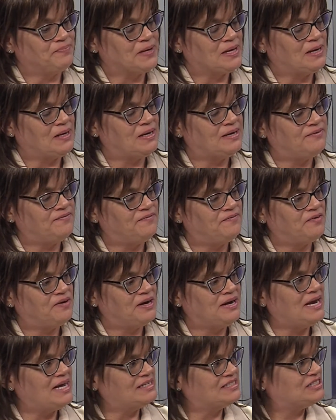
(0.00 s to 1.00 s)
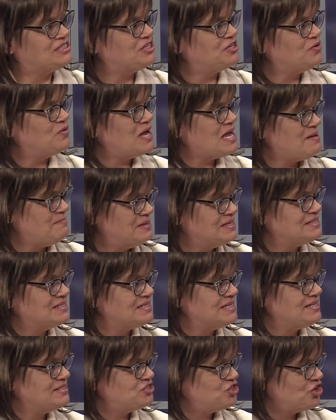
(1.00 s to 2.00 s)
live next to a
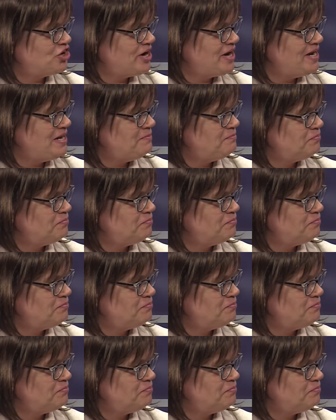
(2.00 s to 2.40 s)
busy train?